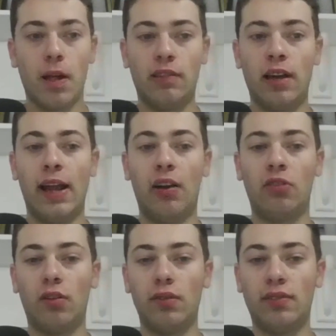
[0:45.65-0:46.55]
Tigers
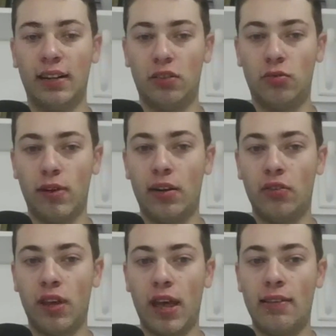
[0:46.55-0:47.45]
over the Texas
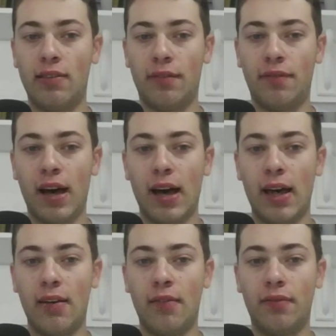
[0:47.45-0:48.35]
Rangers
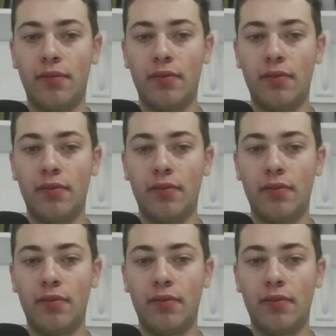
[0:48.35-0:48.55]
8-5.